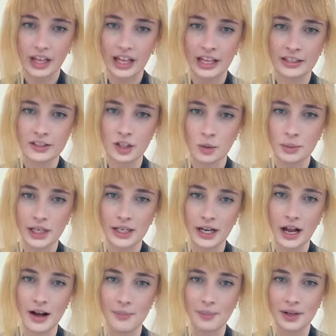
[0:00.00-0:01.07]
Let's open it
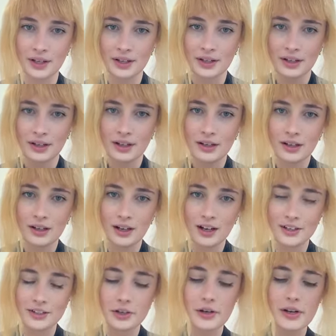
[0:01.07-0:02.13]
up.
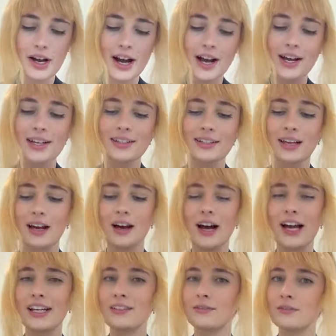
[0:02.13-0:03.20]
Also, you guys,
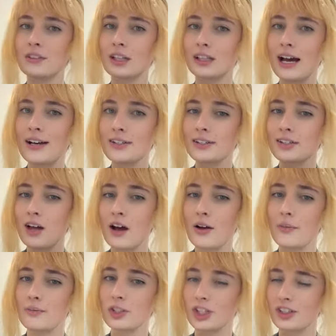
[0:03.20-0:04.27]
I the last
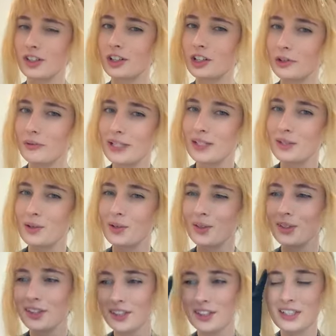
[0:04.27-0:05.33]
um, Juste un Clou we
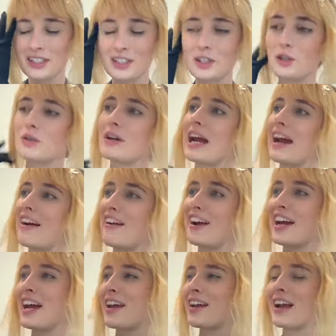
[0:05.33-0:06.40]
sold to
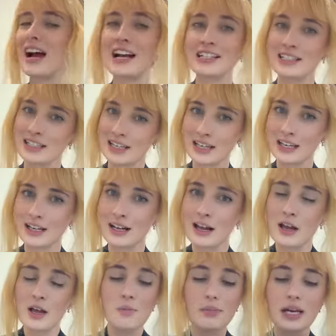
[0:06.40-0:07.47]
Harriet, I
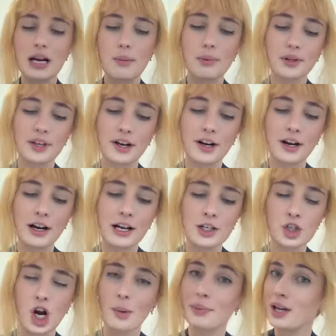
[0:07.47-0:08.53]
did meet up with her
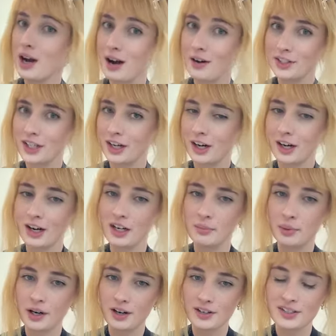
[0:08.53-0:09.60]
and drop it off to her in
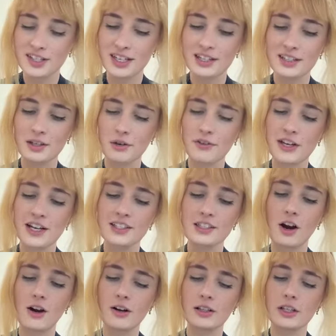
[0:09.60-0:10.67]
person. So if you guys
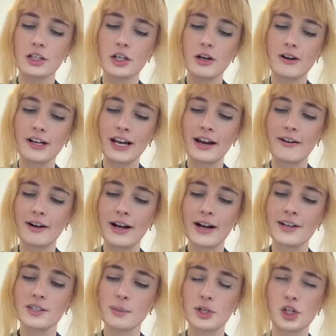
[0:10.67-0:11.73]
are in the New York area,
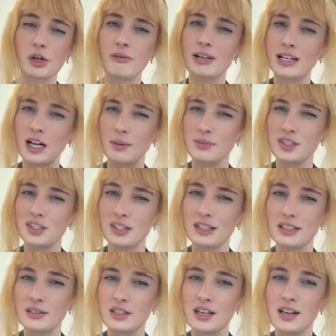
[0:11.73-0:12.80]
especially when it comes to
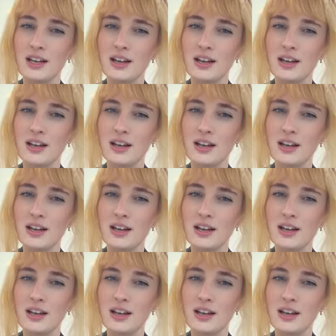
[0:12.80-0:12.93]
these